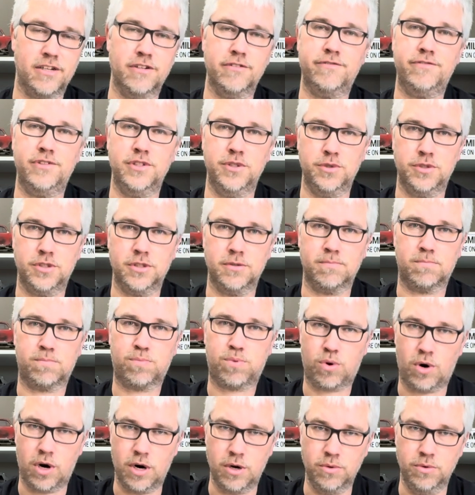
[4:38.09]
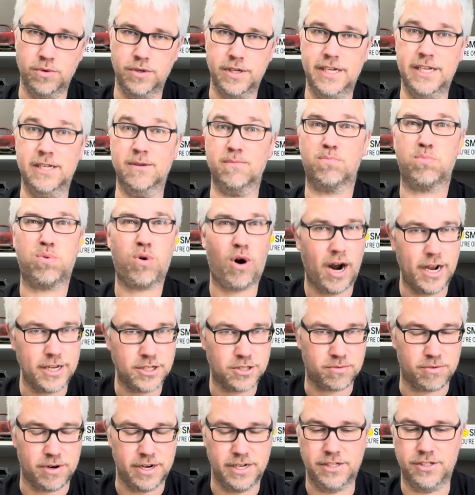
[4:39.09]
Fusion Pro in price
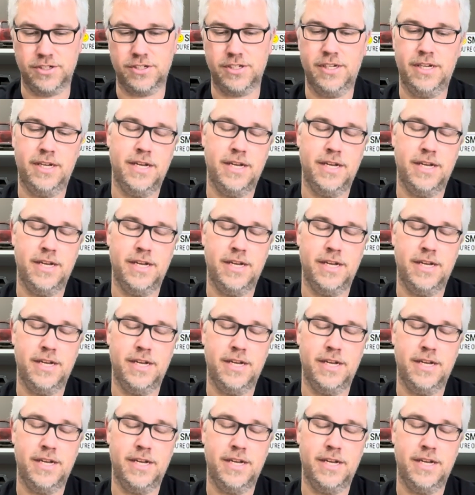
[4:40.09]
range.